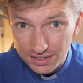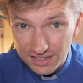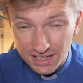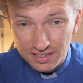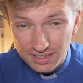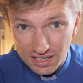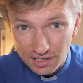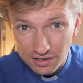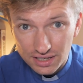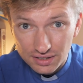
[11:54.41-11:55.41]
takes
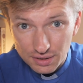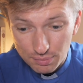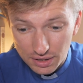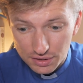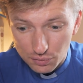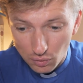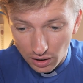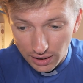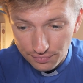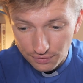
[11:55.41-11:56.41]
Sarai in to be his
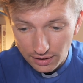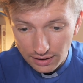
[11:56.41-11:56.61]
wife